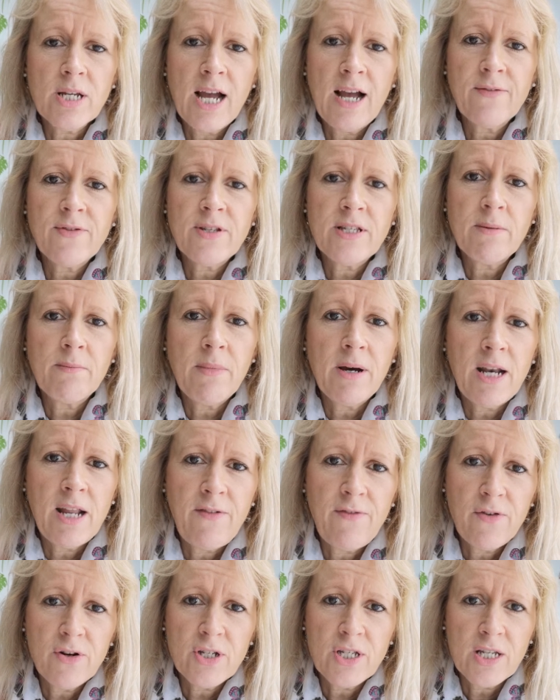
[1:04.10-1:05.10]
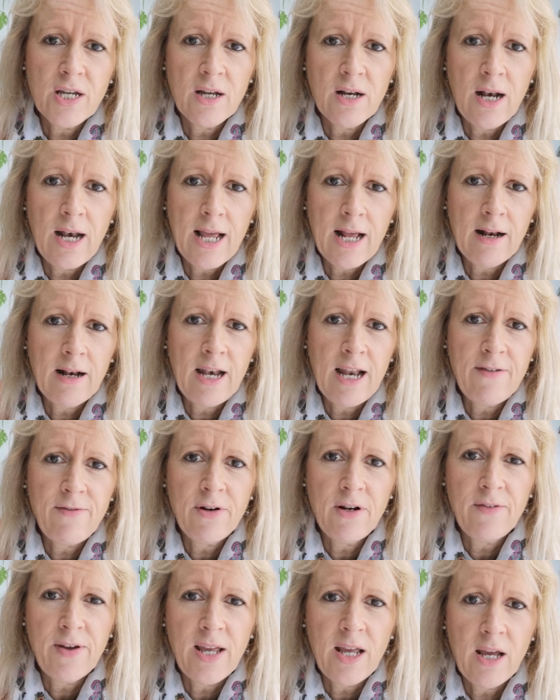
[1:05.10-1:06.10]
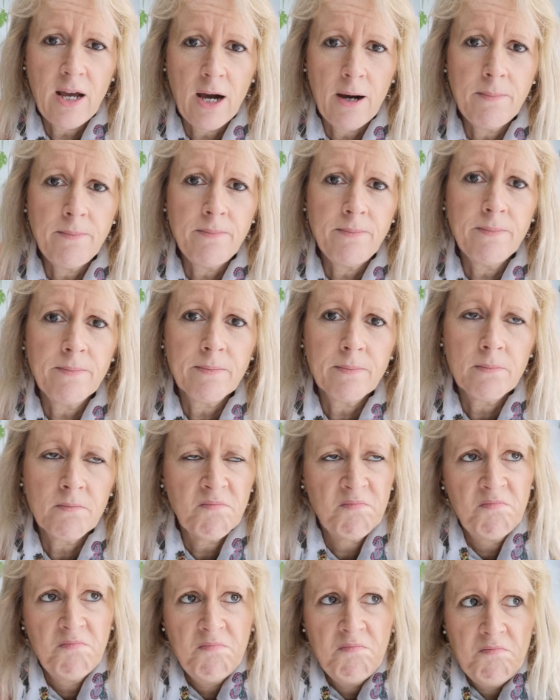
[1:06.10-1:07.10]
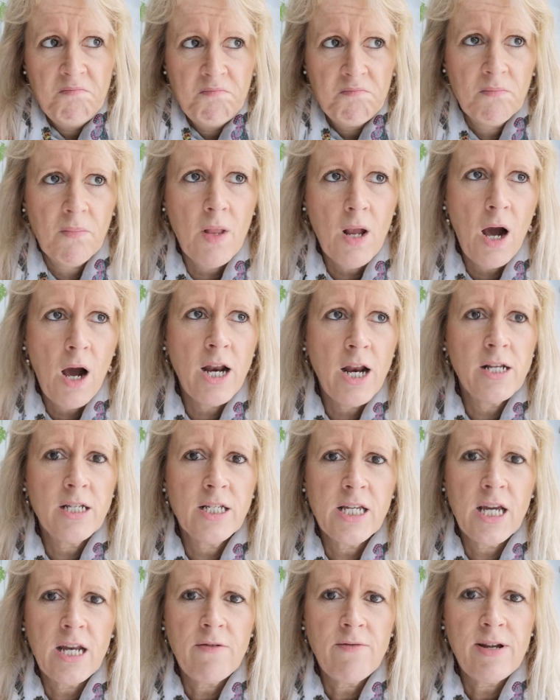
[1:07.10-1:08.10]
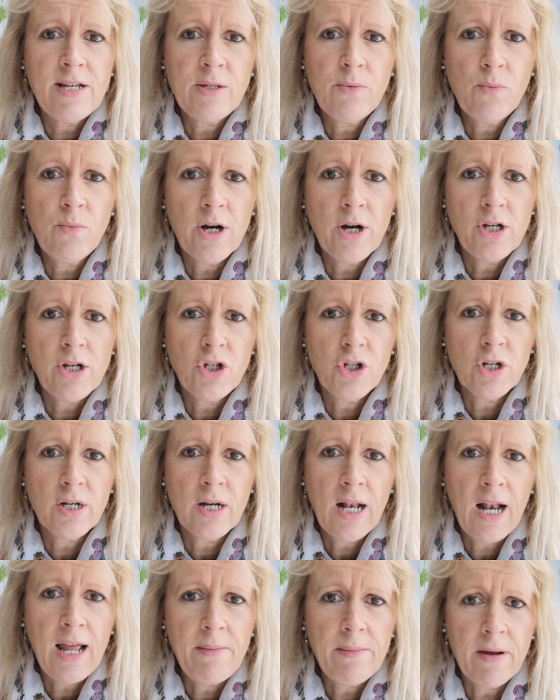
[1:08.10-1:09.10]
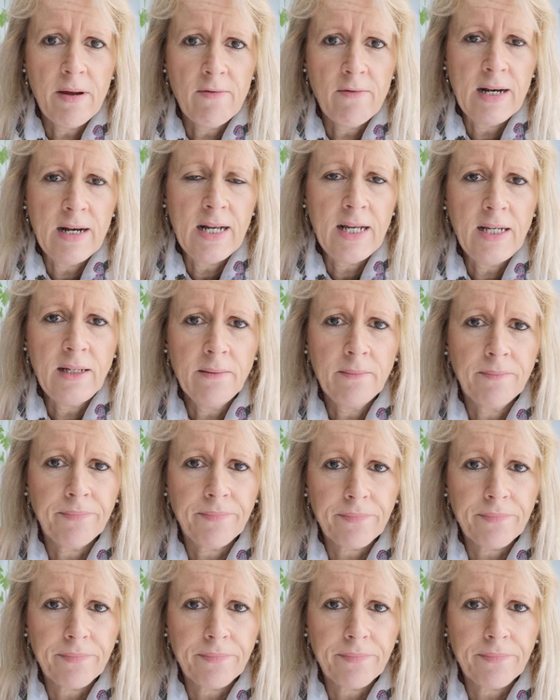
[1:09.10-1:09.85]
to have some money for a certain level of income, I don't see any reason why you shouldn't claim it, really.